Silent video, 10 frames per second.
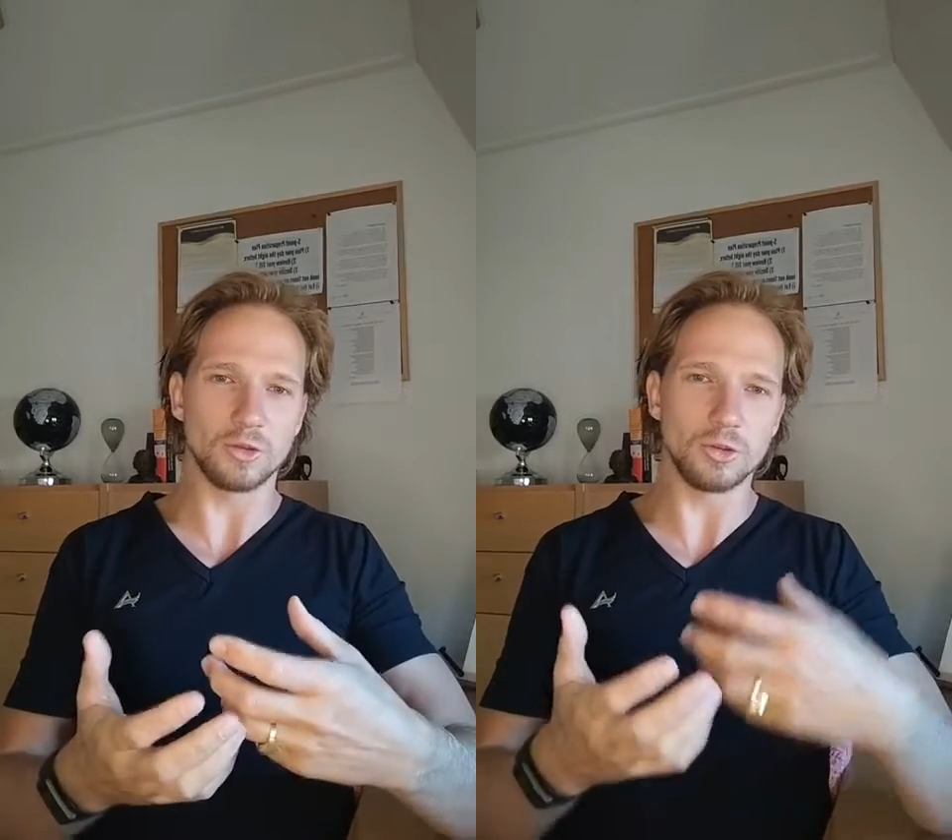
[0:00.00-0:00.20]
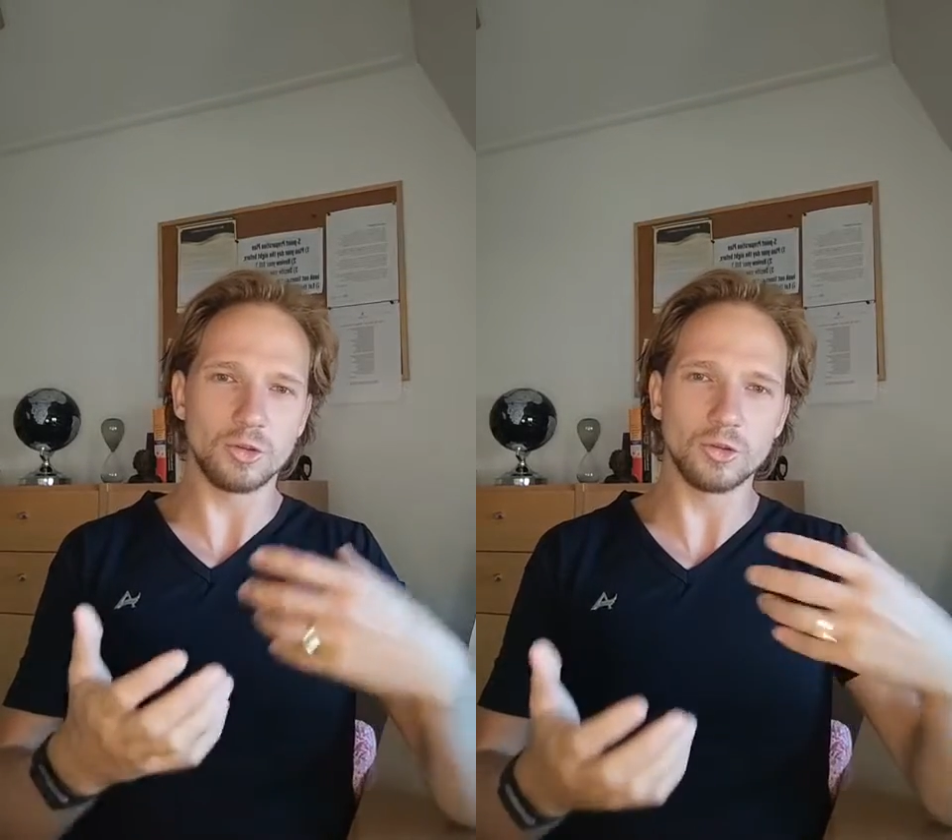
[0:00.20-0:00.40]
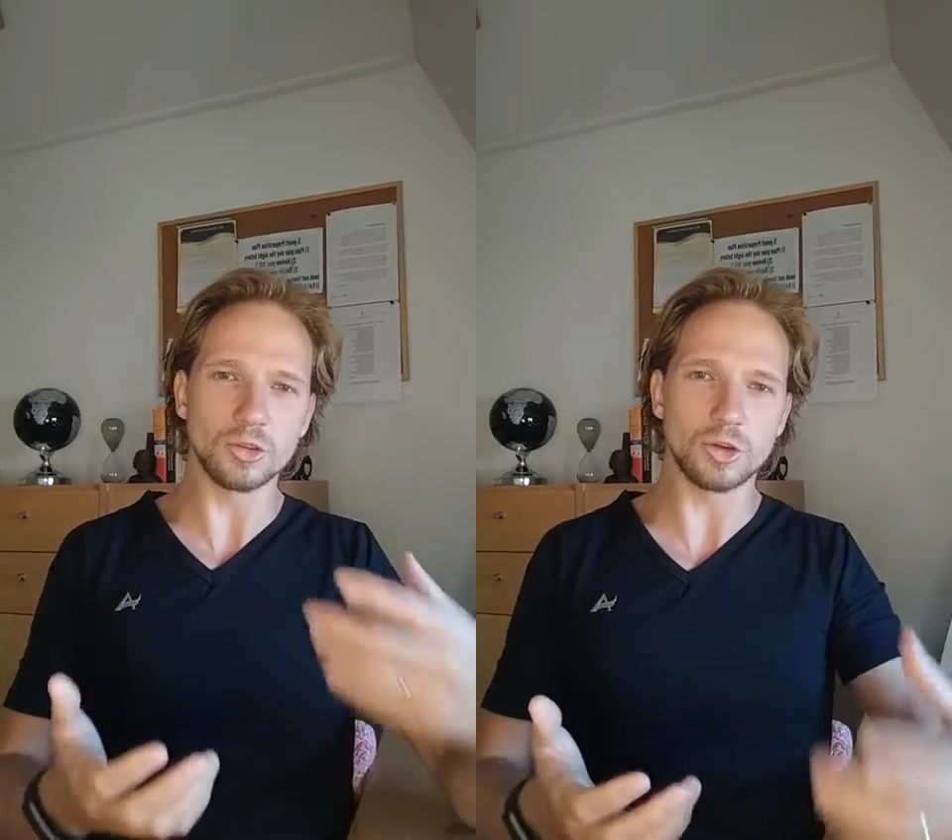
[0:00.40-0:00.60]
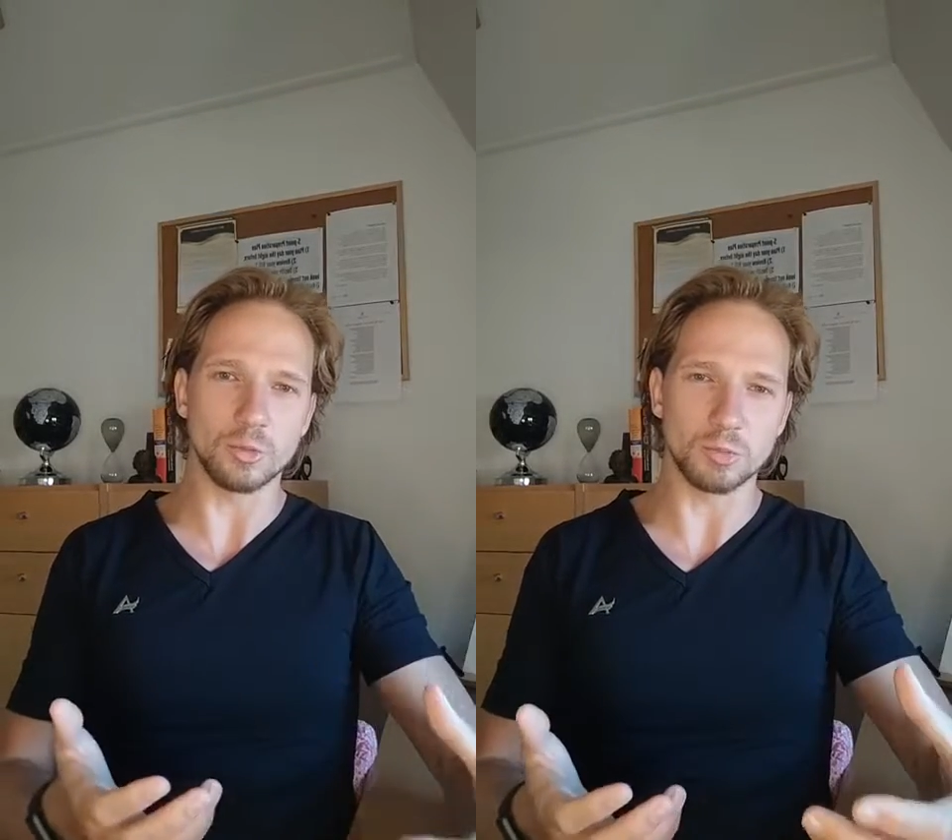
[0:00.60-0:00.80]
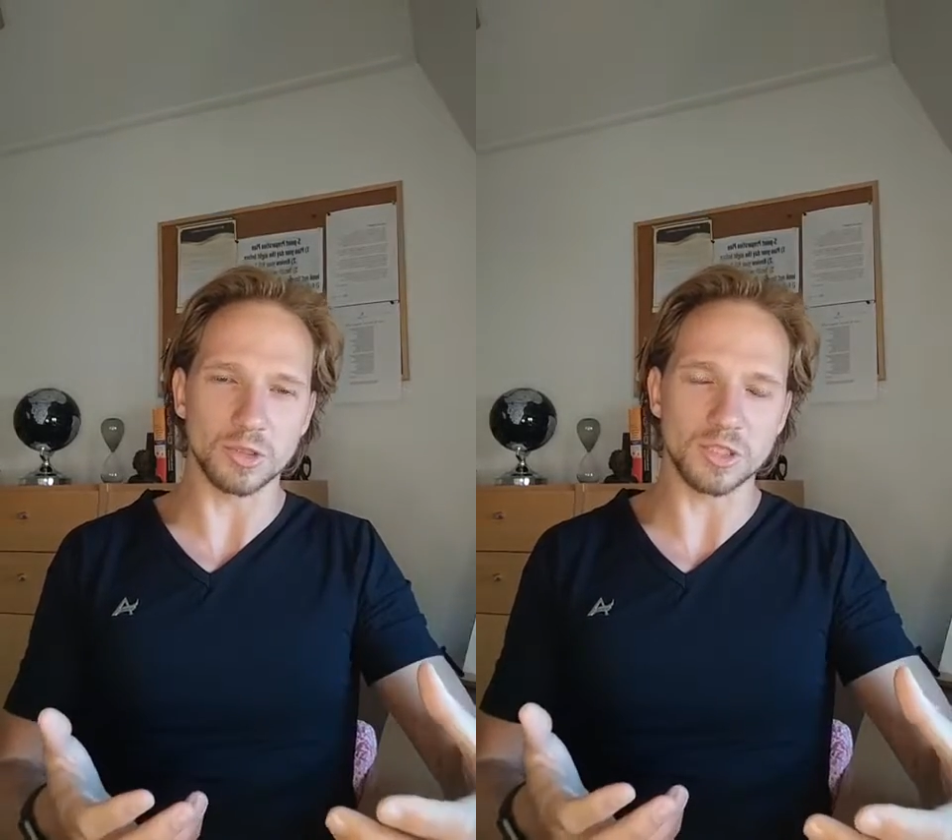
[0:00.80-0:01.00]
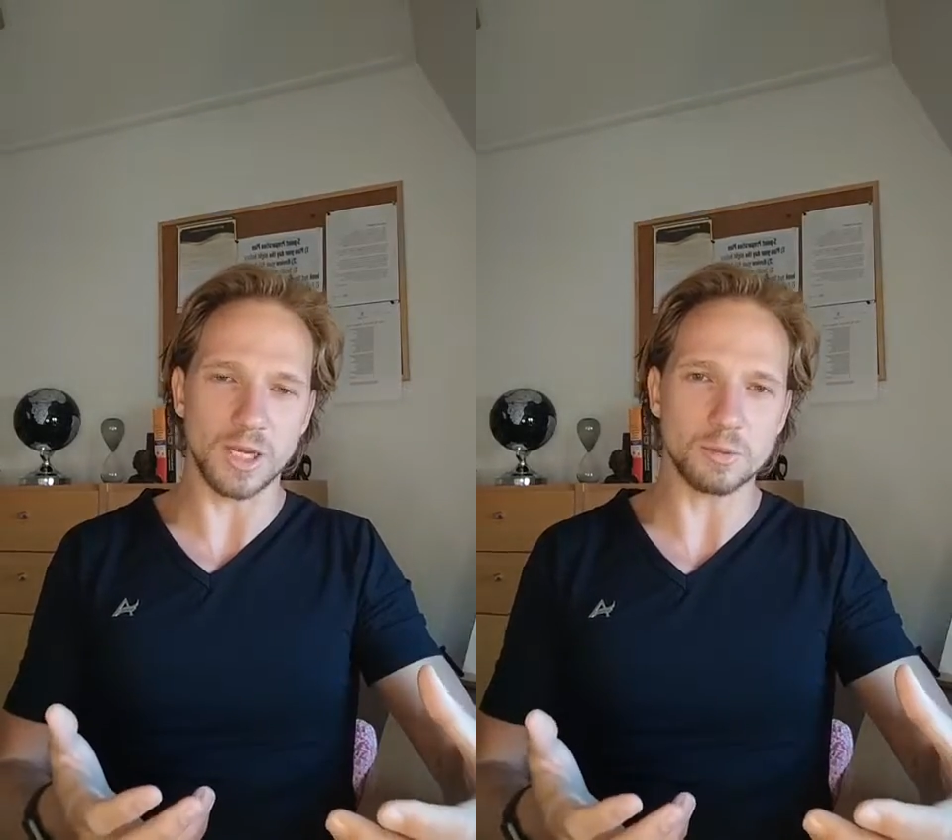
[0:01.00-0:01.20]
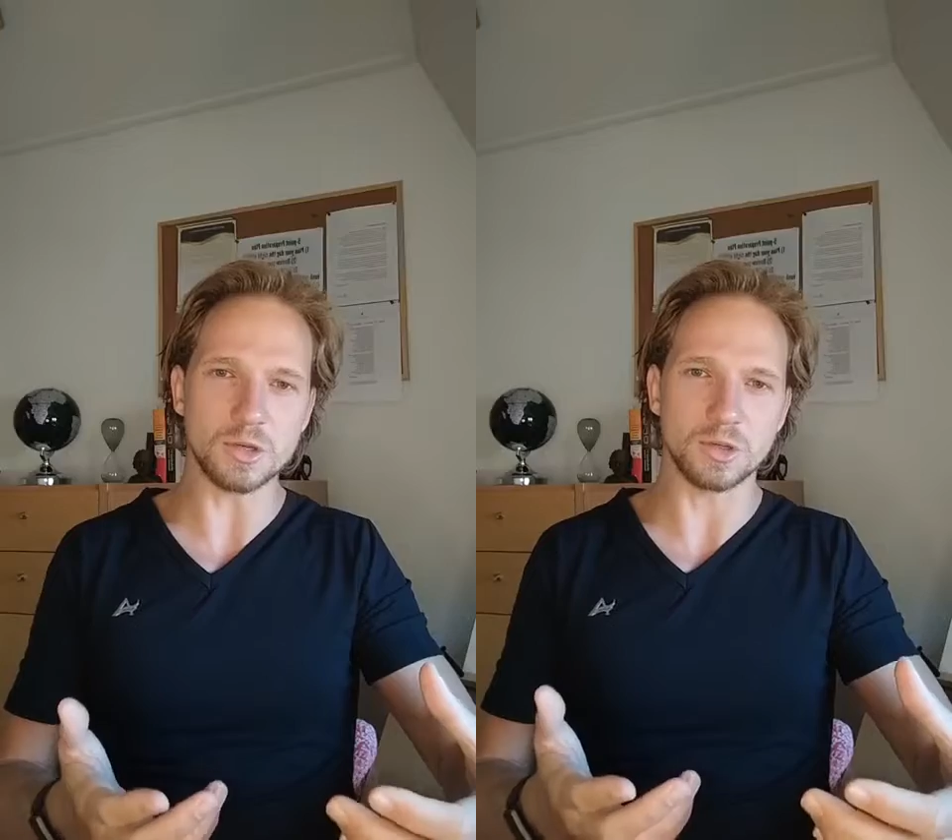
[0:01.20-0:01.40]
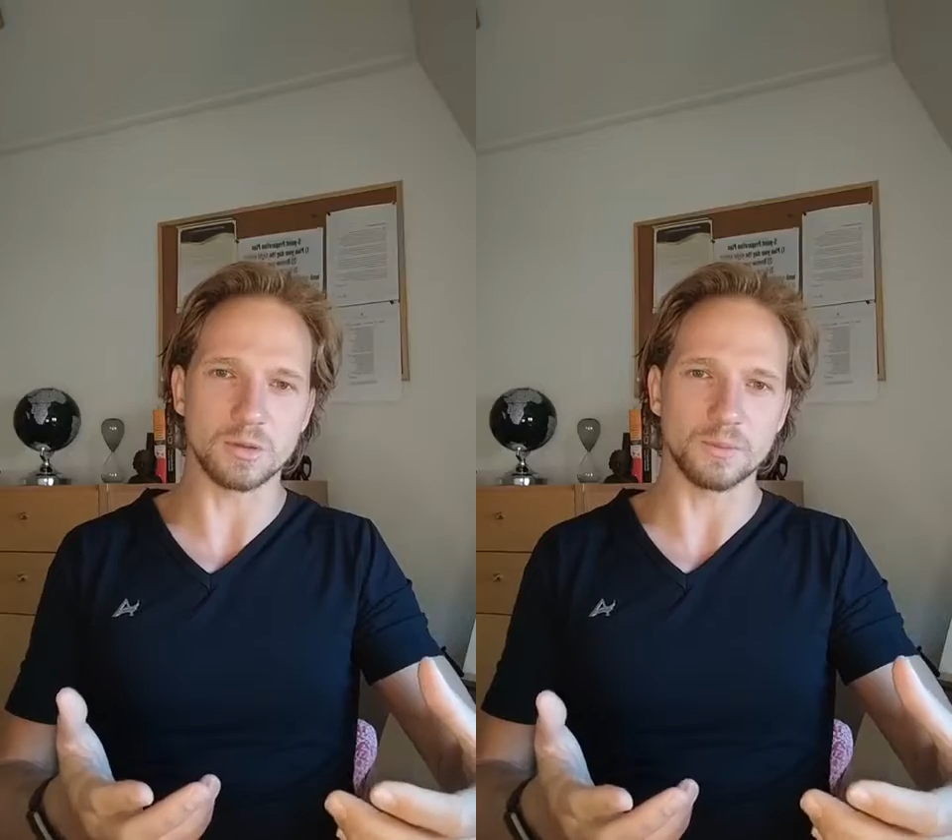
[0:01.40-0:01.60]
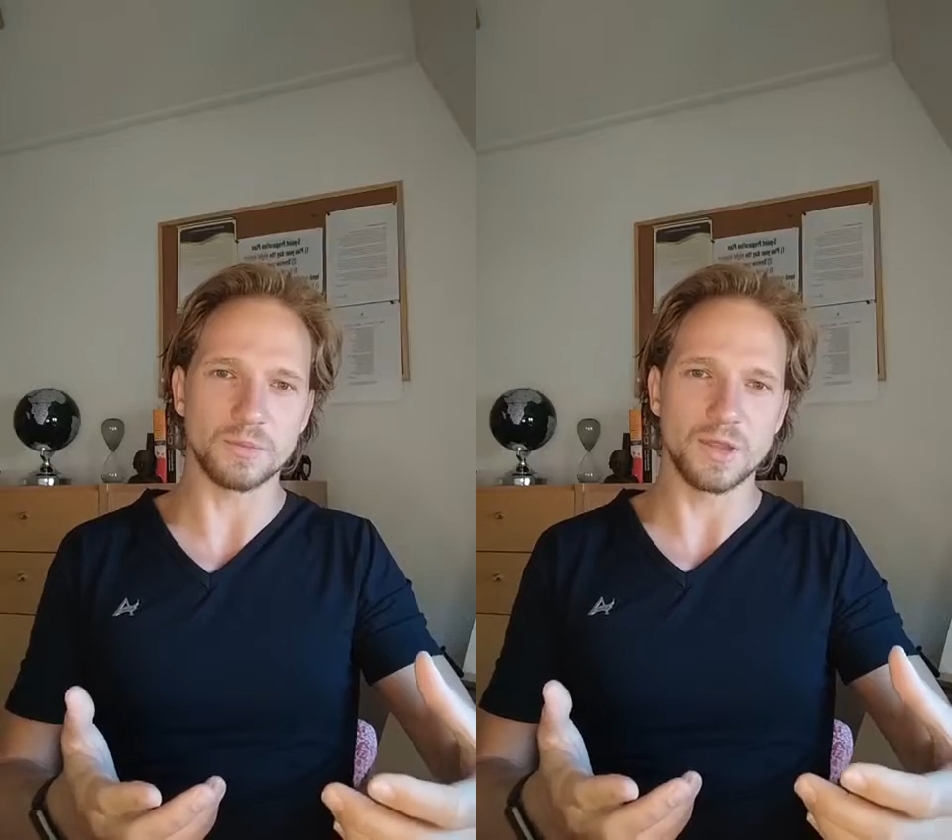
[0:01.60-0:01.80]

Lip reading: use your perception